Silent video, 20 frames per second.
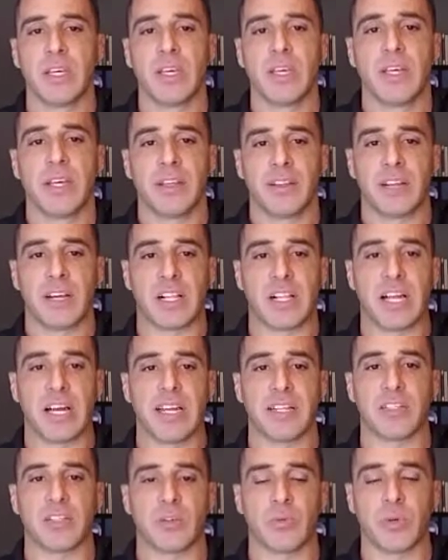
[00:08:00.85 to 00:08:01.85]
The
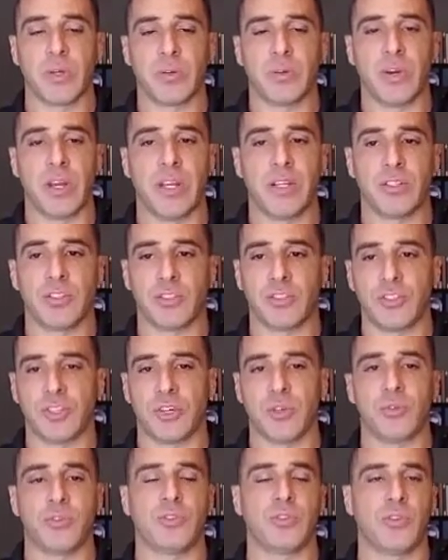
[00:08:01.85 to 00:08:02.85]
clients that we reach, it
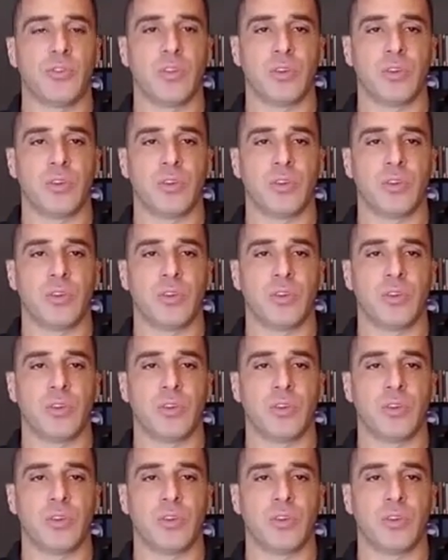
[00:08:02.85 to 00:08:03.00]
shows you